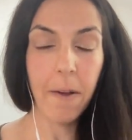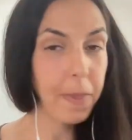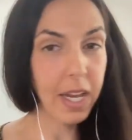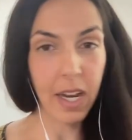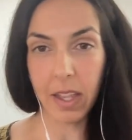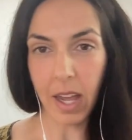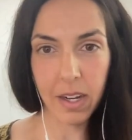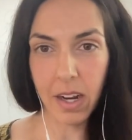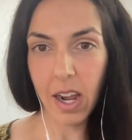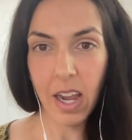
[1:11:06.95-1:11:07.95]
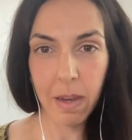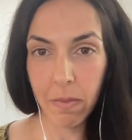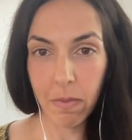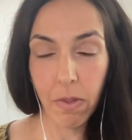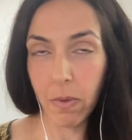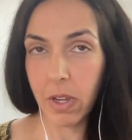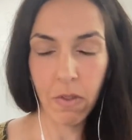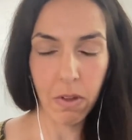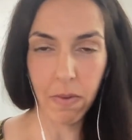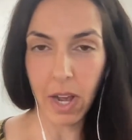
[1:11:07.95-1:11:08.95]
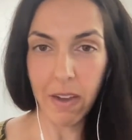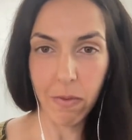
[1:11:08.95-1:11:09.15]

And at that time, three of the five